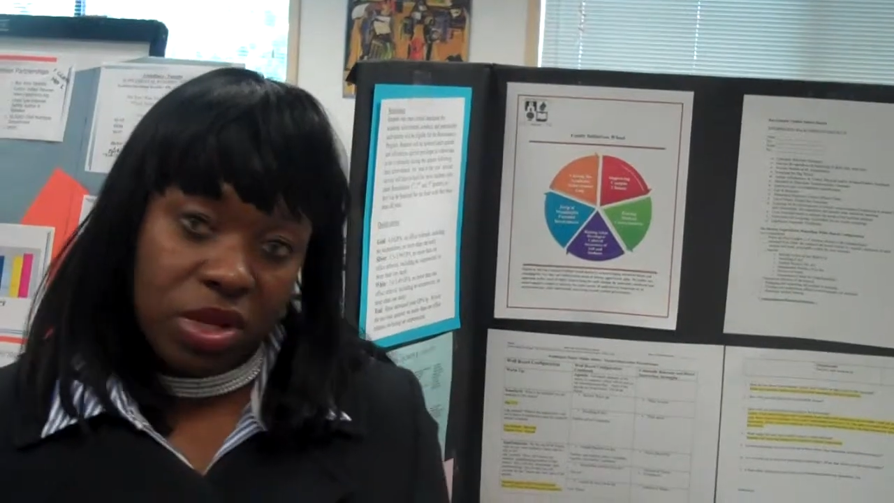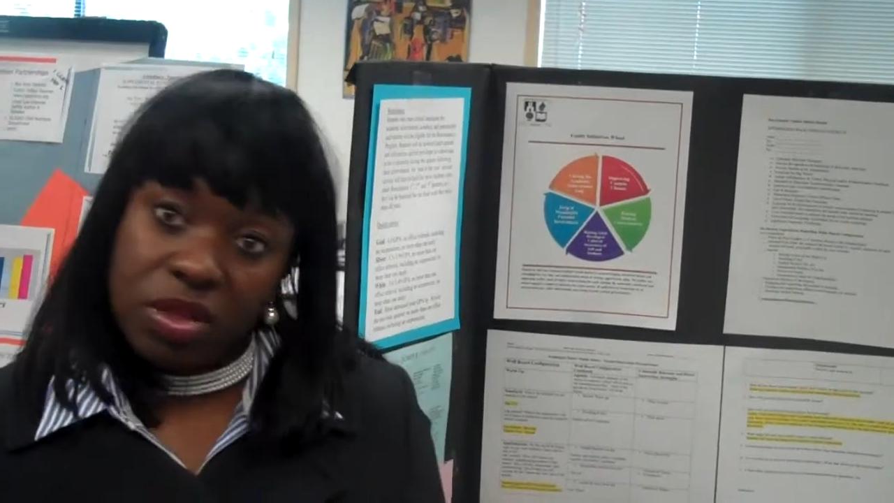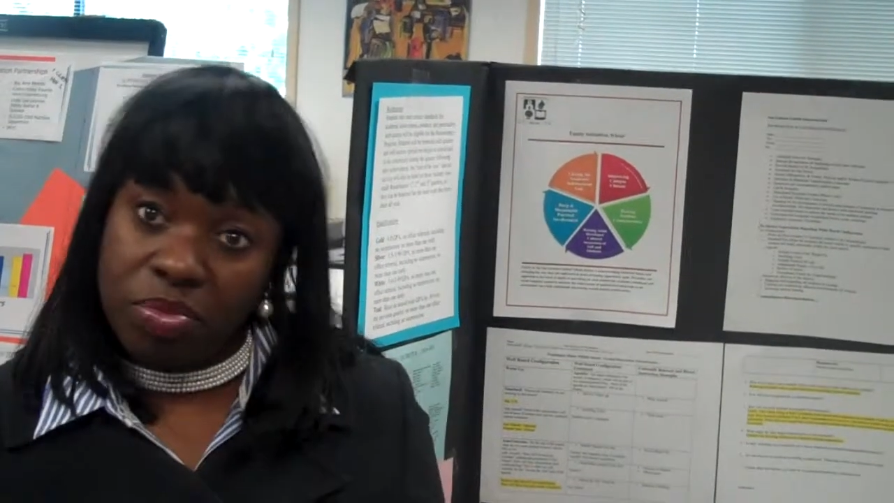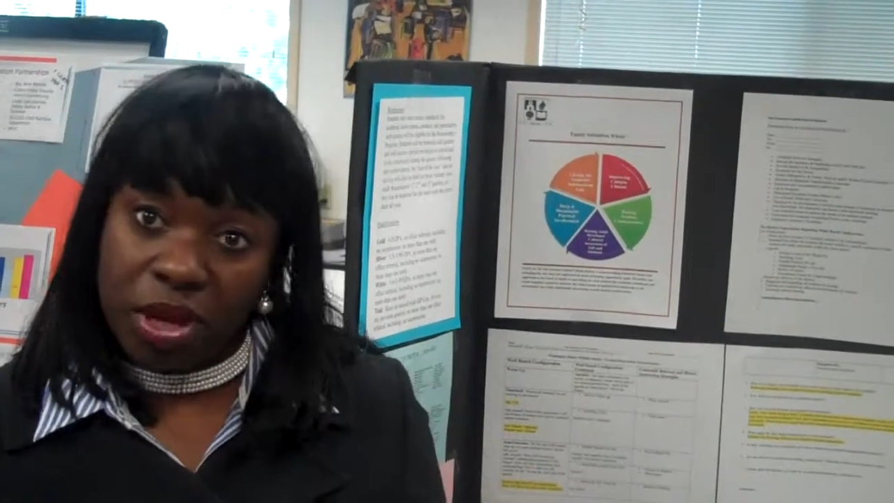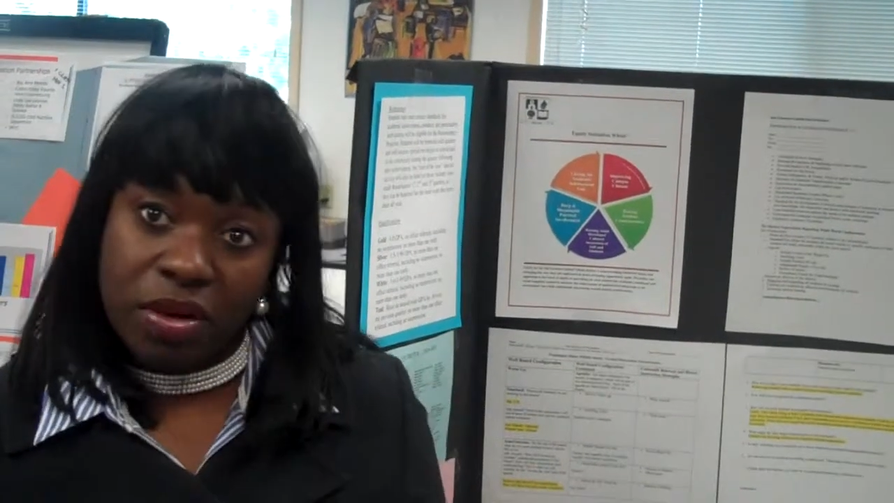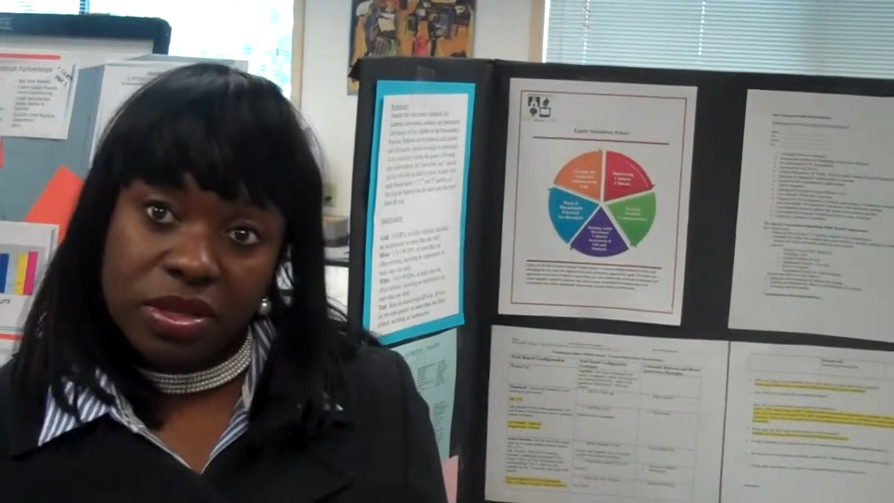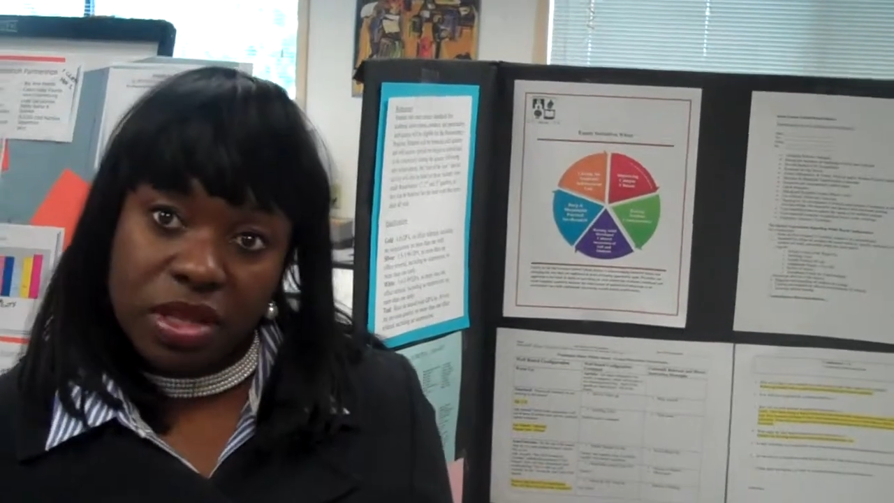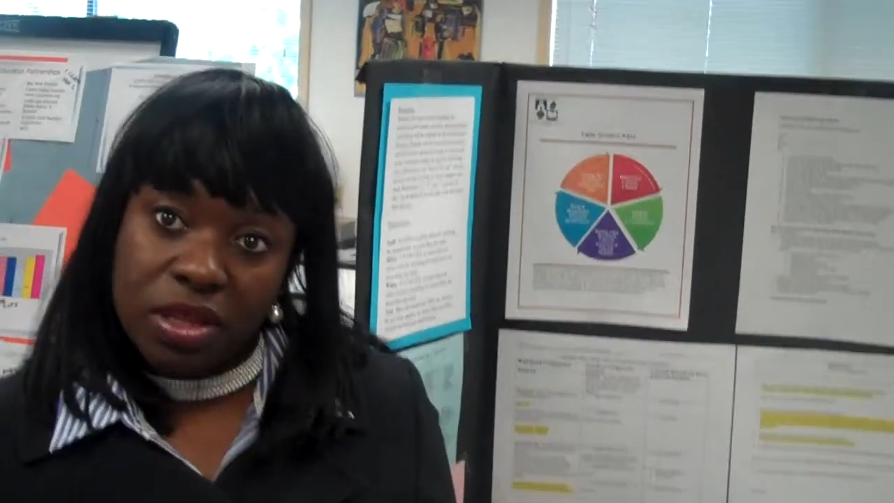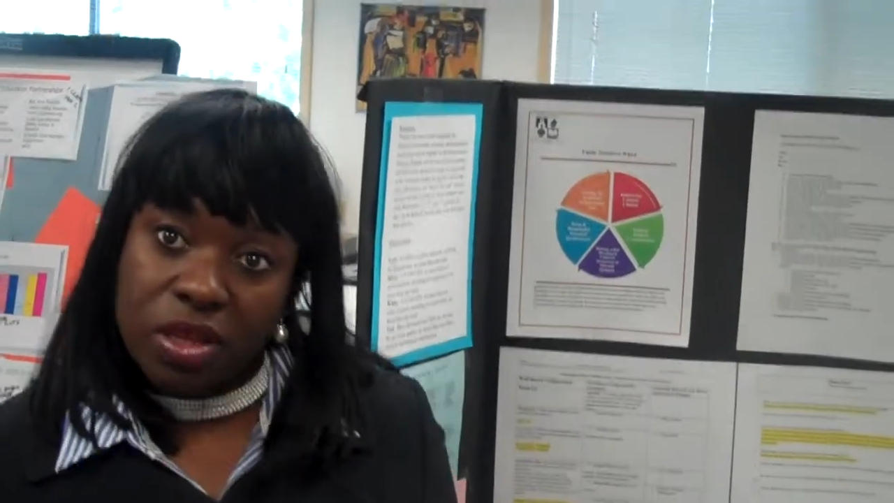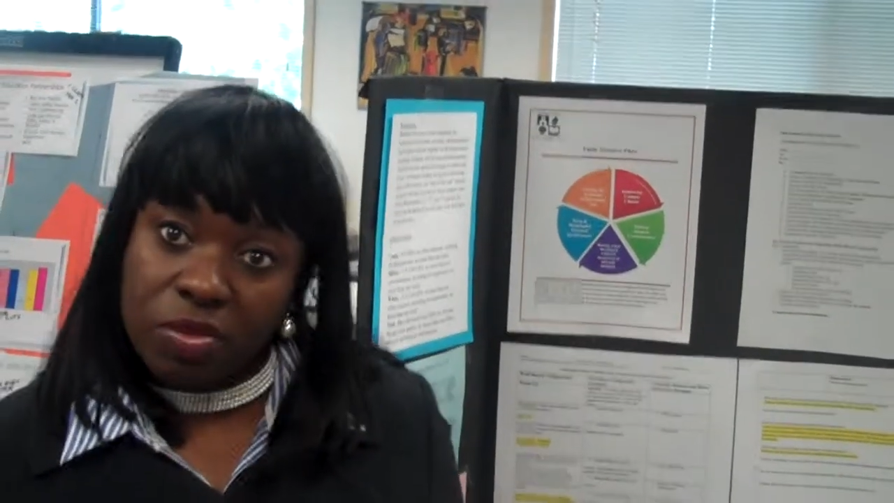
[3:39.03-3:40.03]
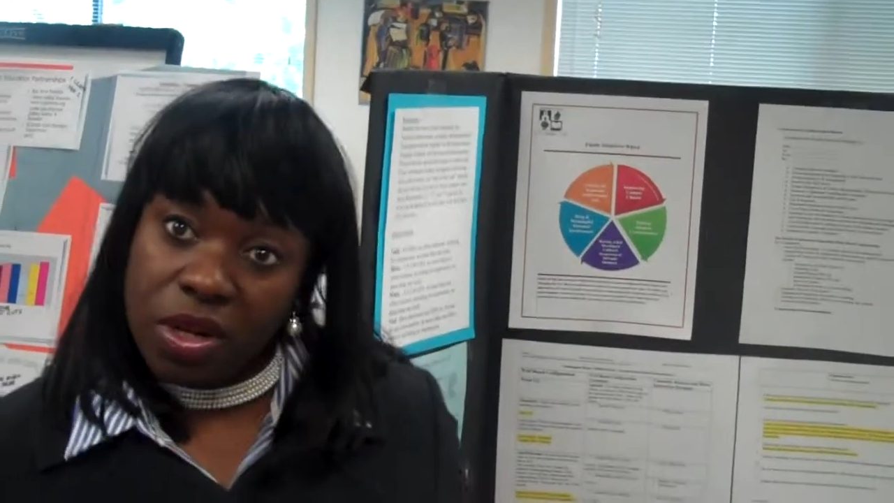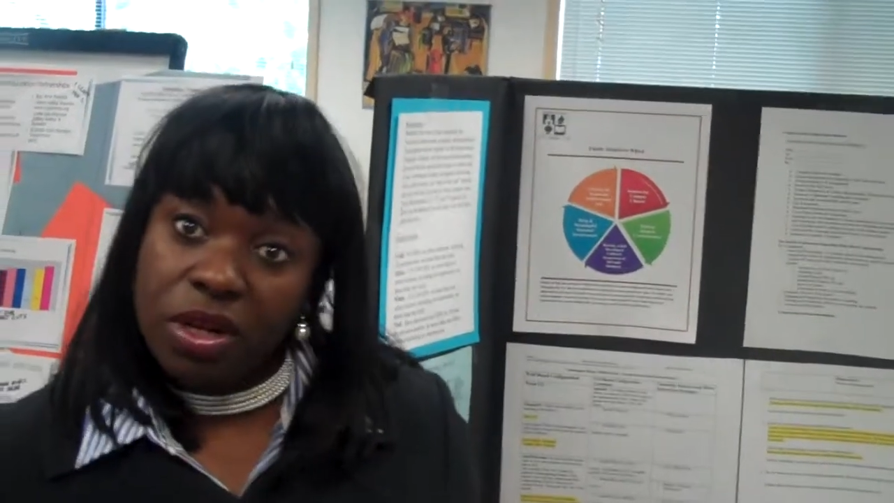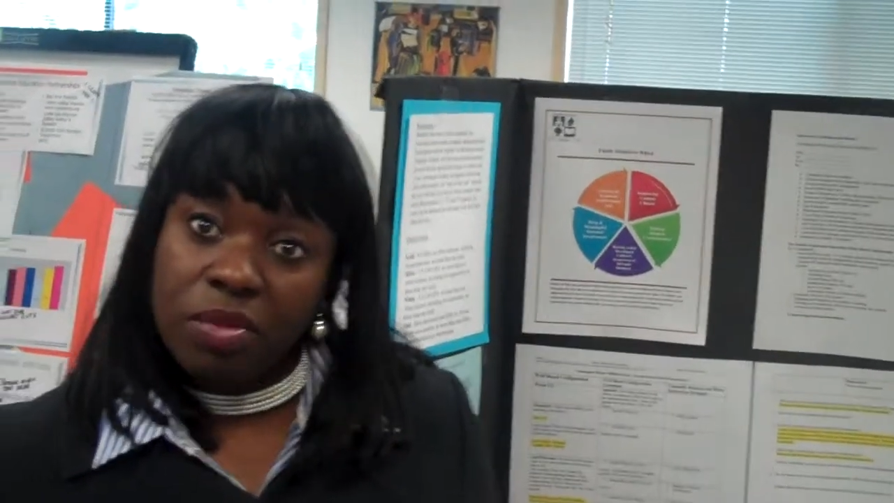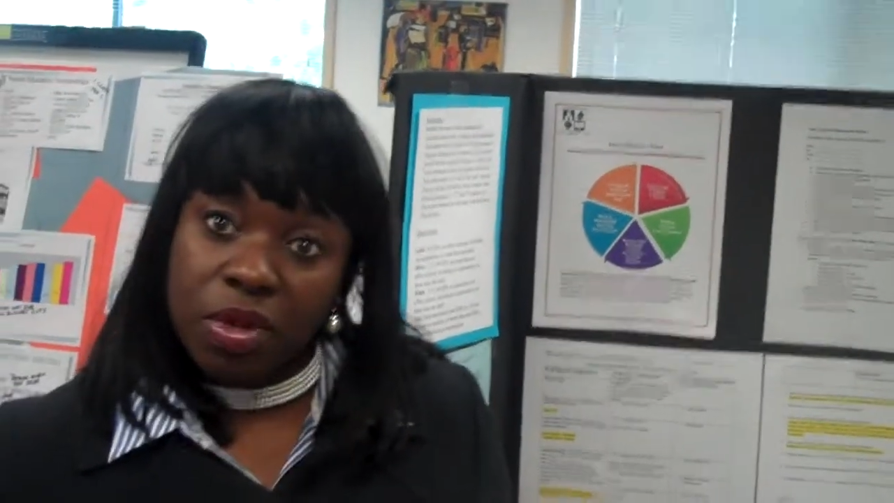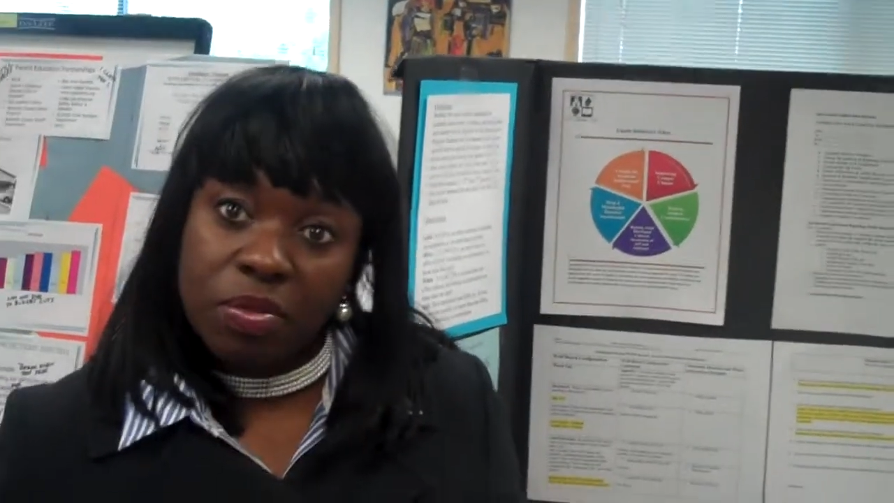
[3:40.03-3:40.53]
with the parents and the
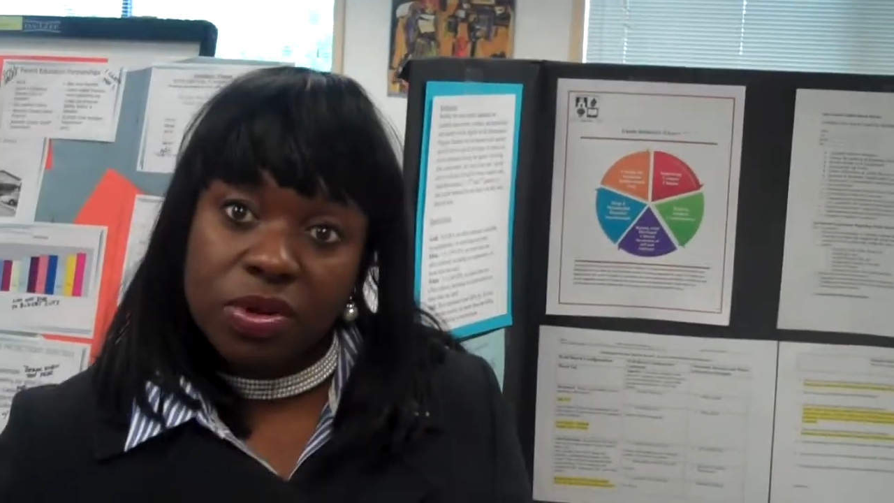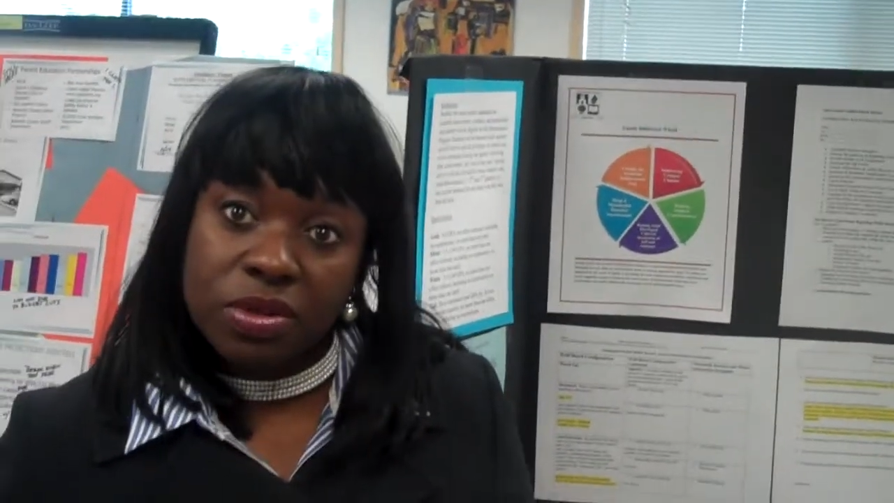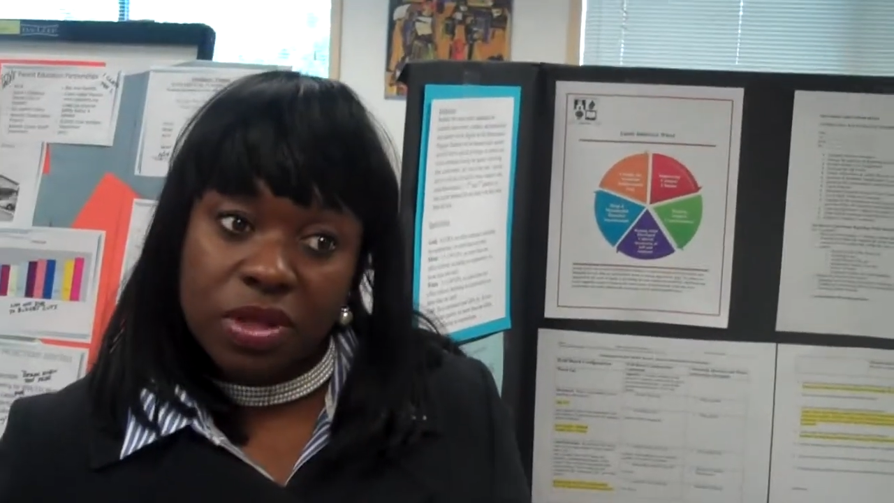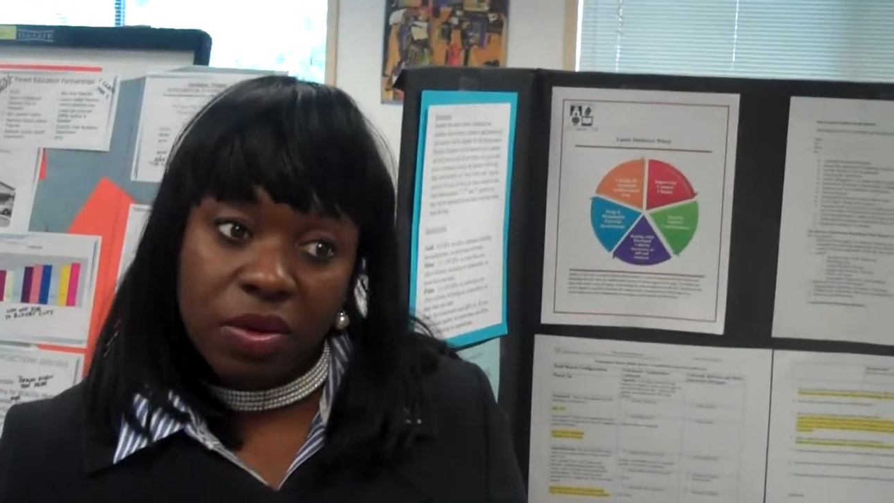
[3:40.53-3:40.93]
community members,